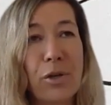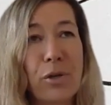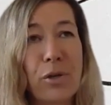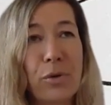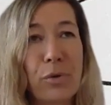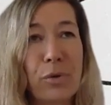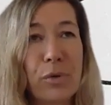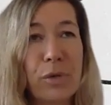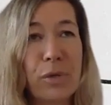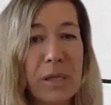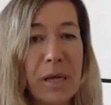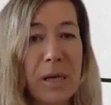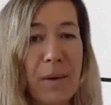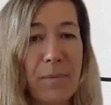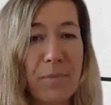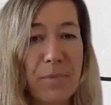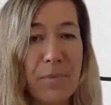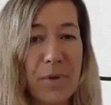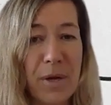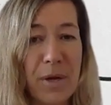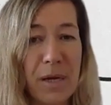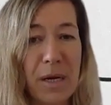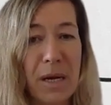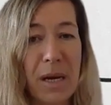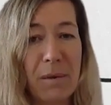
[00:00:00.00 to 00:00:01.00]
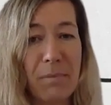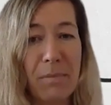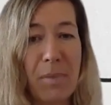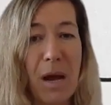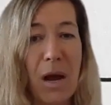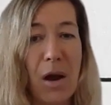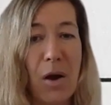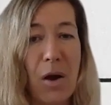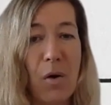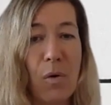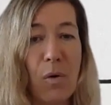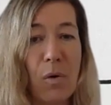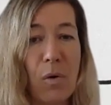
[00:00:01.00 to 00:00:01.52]
do something in
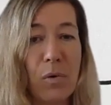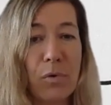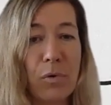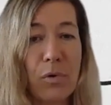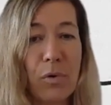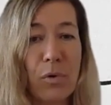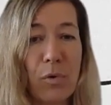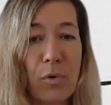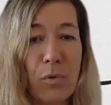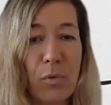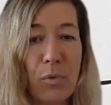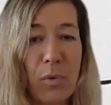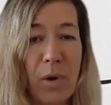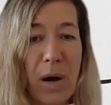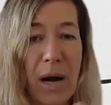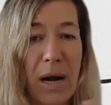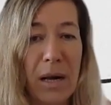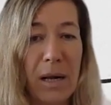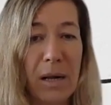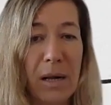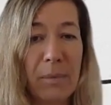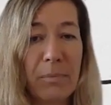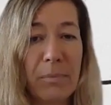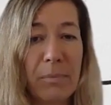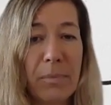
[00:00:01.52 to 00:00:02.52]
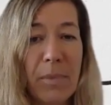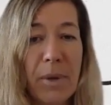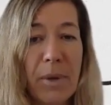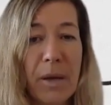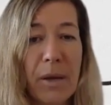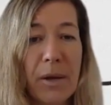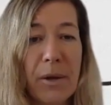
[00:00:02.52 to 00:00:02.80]
my own realm